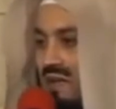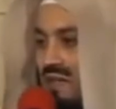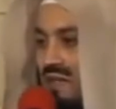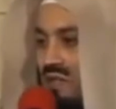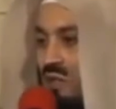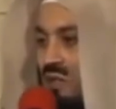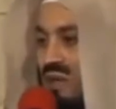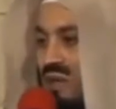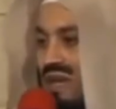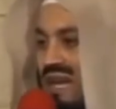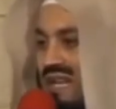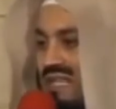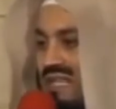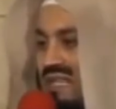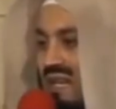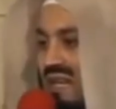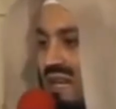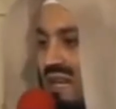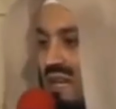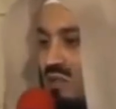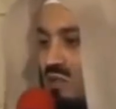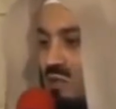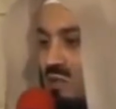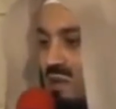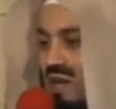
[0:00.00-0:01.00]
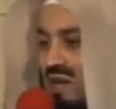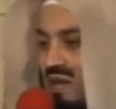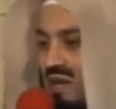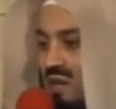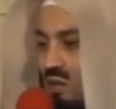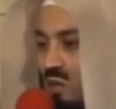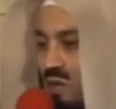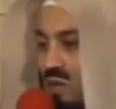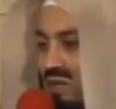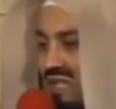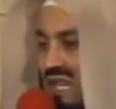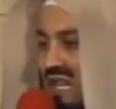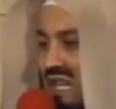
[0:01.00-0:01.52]
So we ask Allah
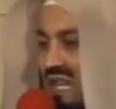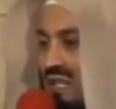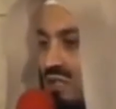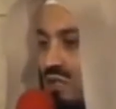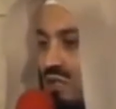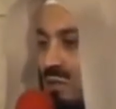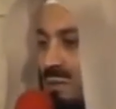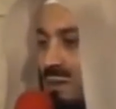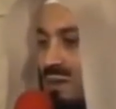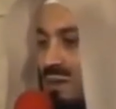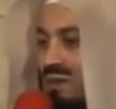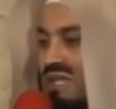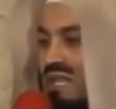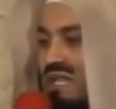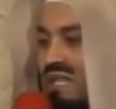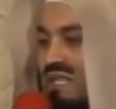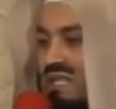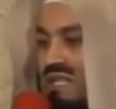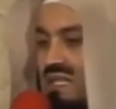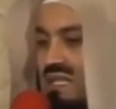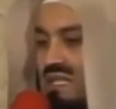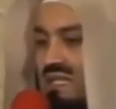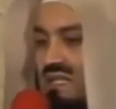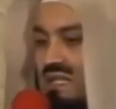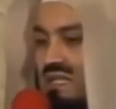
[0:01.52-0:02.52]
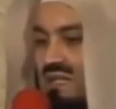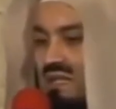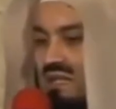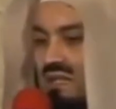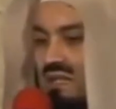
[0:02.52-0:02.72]
subhanahu wa ta'ala to protect us